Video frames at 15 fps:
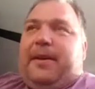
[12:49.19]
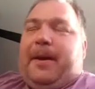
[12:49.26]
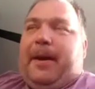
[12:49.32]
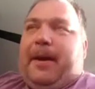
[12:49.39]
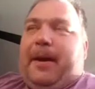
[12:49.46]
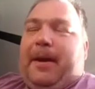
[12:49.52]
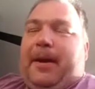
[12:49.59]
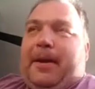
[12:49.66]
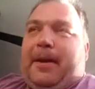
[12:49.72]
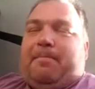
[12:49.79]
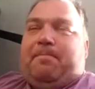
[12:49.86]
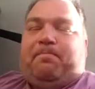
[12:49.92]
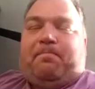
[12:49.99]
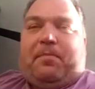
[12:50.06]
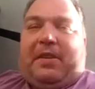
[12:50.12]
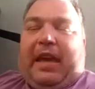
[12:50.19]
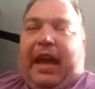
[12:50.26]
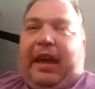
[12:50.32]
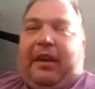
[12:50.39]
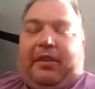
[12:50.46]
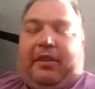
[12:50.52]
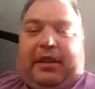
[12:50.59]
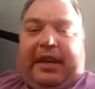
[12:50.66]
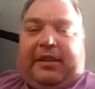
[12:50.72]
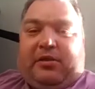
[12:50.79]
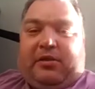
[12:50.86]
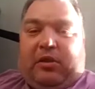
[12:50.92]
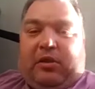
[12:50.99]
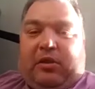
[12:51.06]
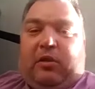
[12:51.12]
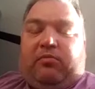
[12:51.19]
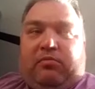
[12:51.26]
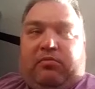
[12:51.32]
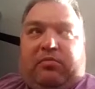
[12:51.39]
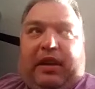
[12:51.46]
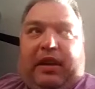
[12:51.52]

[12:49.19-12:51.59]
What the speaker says: Yeah, he's doing.